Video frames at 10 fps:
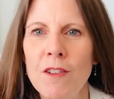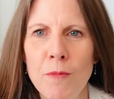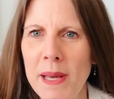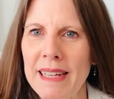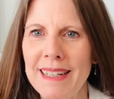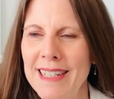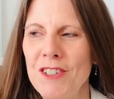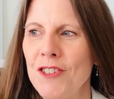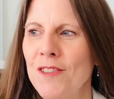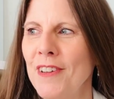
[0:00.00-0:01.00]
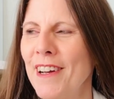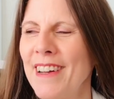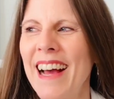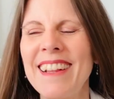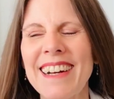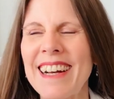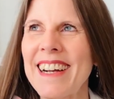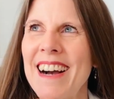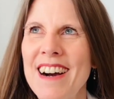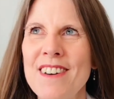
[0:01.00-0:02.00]
of being an introvert, and like I
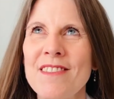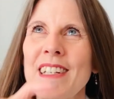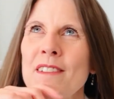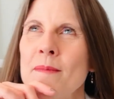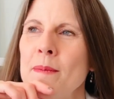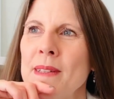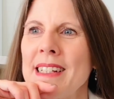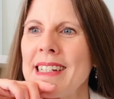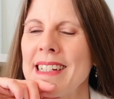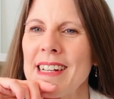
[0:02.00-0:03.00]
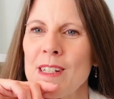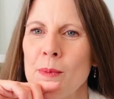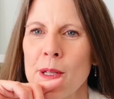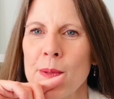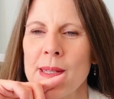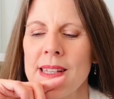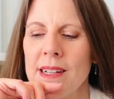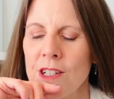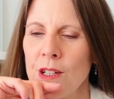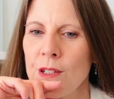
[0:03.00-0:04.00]
can't really remember the details because it was
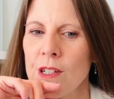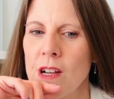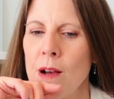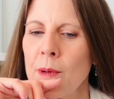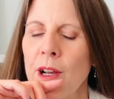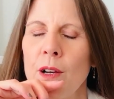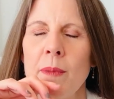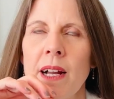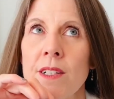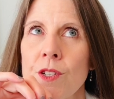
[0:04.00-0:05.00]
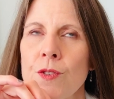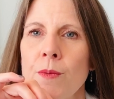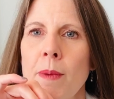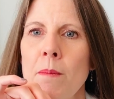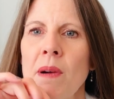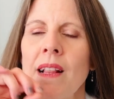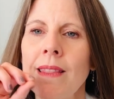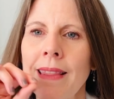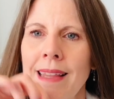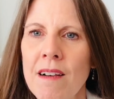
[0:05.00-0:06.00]
such a long time ago, but I just remember
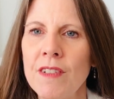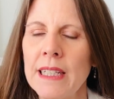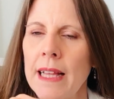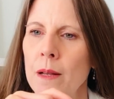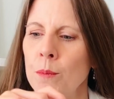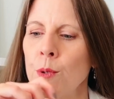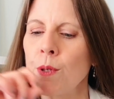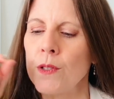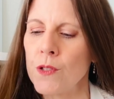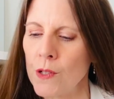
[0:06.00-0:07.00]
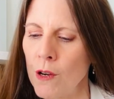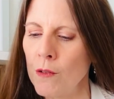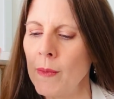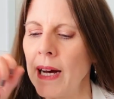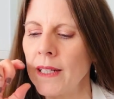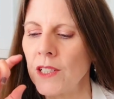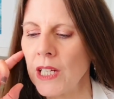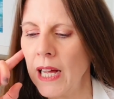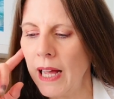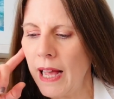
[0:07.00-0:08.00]
loving that book so much.
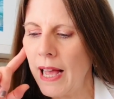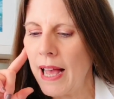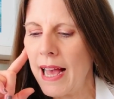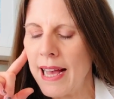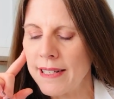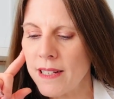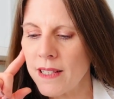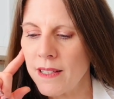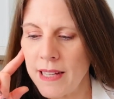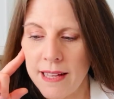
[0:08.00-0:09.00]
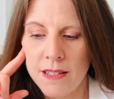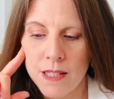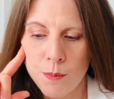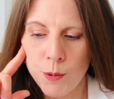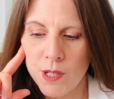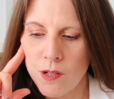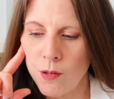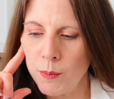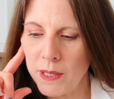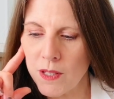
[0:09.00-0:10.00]
And yeah, this book is
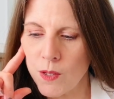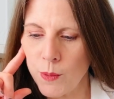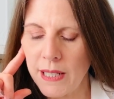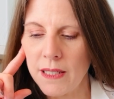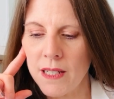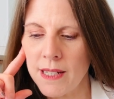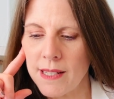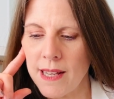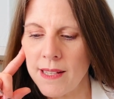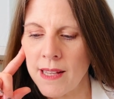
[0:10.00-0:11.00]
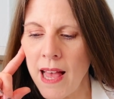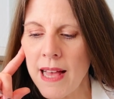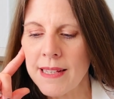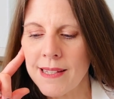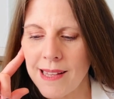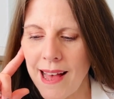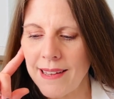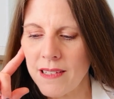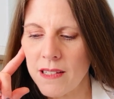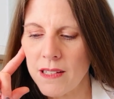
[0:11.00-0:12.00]
called Bittersweet, and it says,
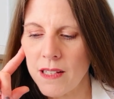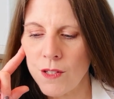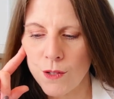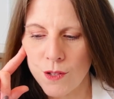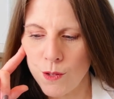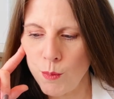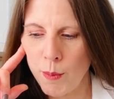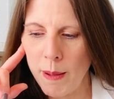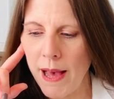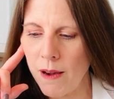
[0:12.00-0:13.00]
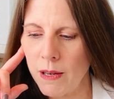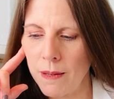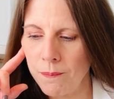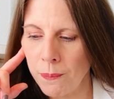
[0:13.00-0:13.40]
sadness is your superpower.